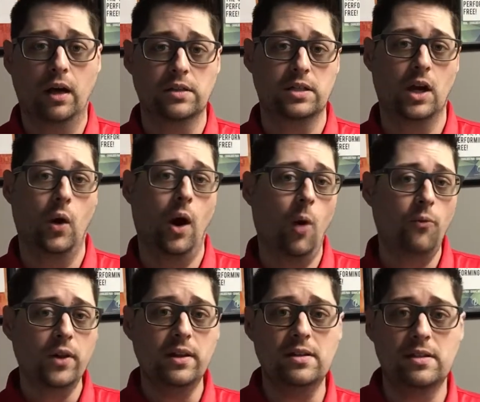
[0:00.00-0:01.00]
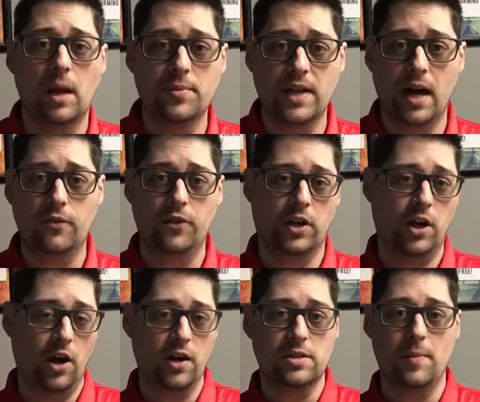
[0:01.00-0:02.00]
So hopefully this helps out if you're
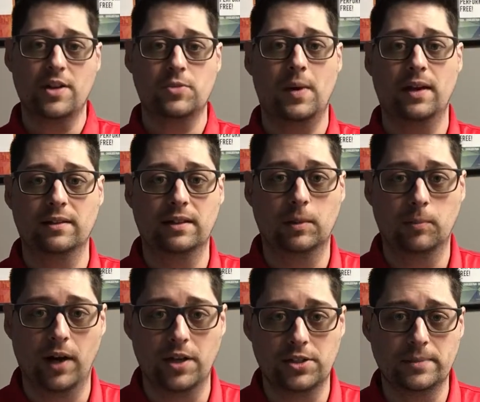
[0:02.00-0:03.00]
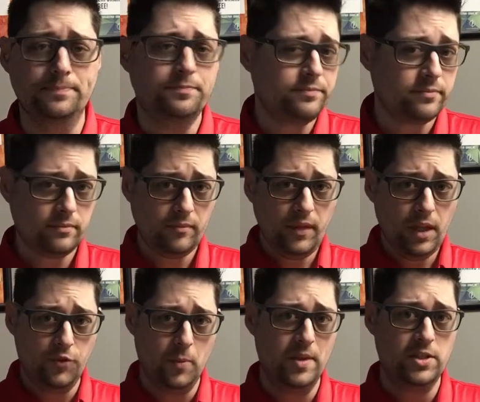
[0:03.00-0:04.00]
curious about spinal decompression.
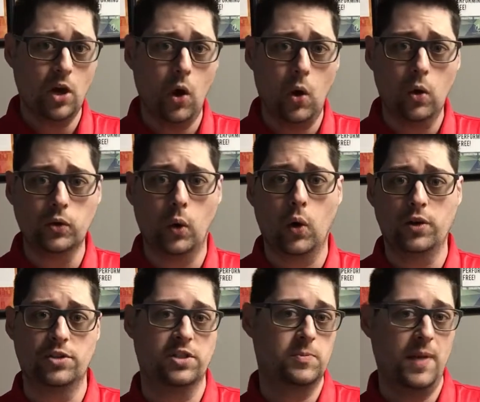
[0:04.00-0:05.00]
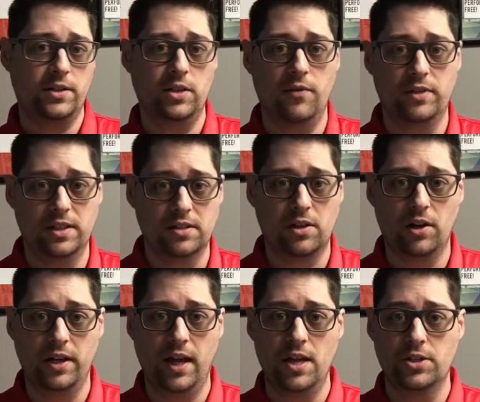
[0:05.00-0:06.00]
If you've been told or you suspect you have a disc
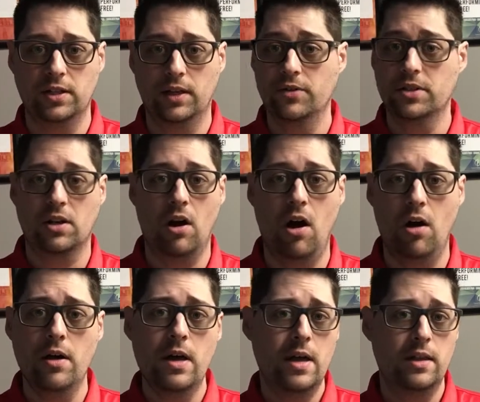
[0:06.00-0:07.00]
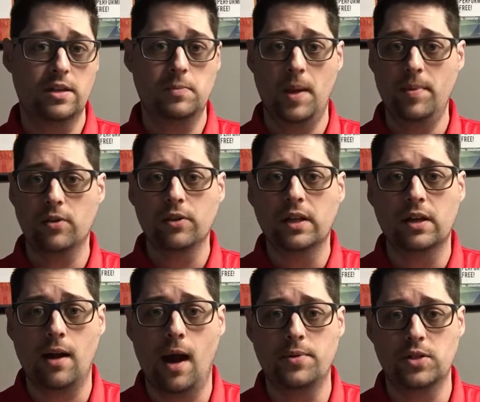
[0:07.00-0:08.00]
herniation, give us a call. This may be a really
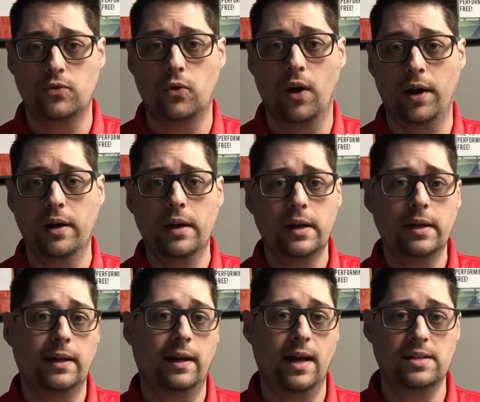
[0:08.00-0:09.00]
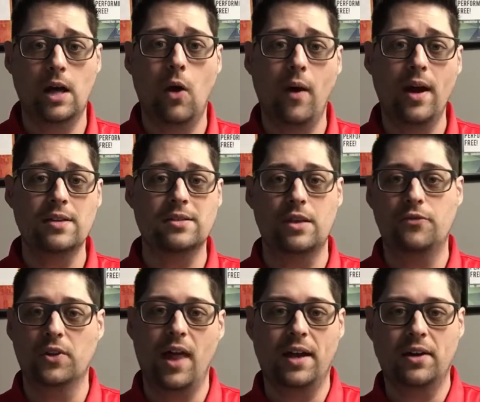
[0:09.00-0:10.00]
good option for you. As always,
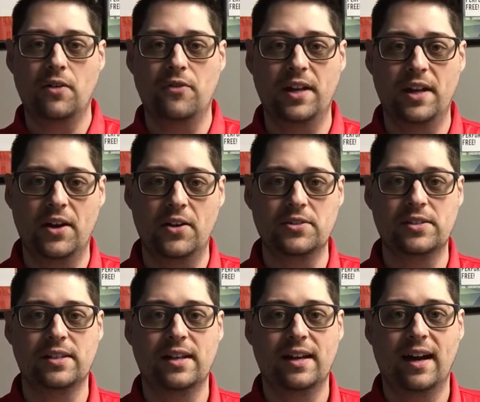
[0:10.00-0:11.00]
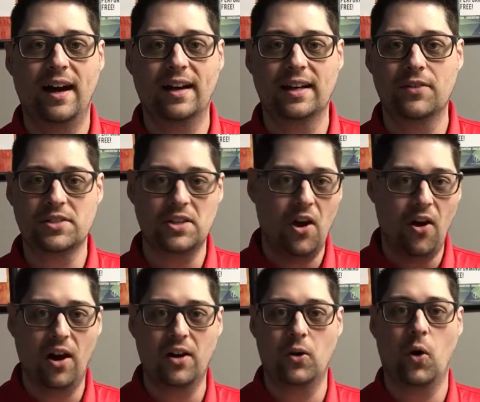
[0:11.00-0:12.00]
if you're liking our videos, give us a
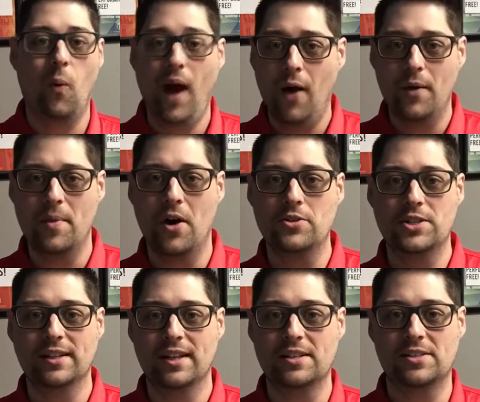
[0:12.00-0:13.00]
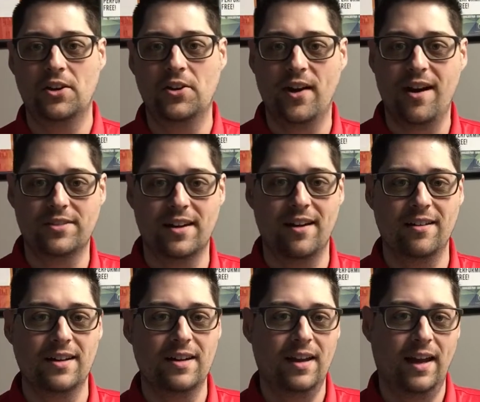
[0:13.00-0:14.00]
heart or a wow emoji and let us know you're out
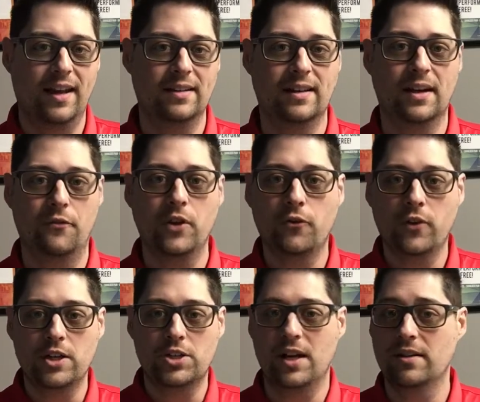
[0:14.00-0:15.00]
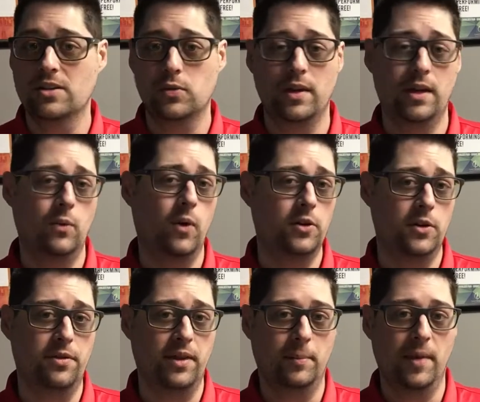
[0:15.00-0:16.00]
there. And feel free to share this with anyone who
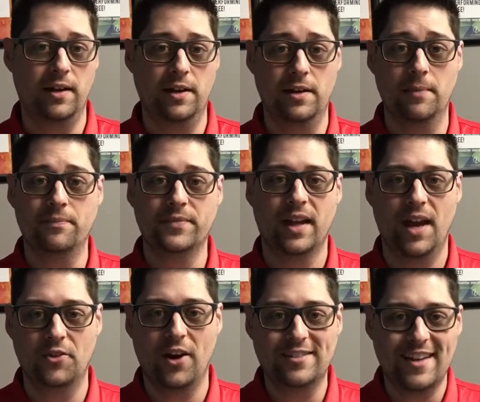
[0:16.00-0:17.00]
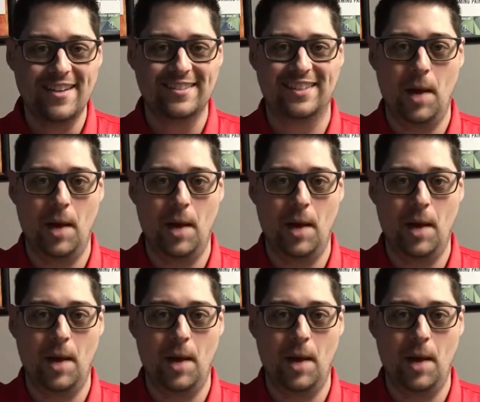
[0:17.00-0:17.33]
you think may need it. Have a great day.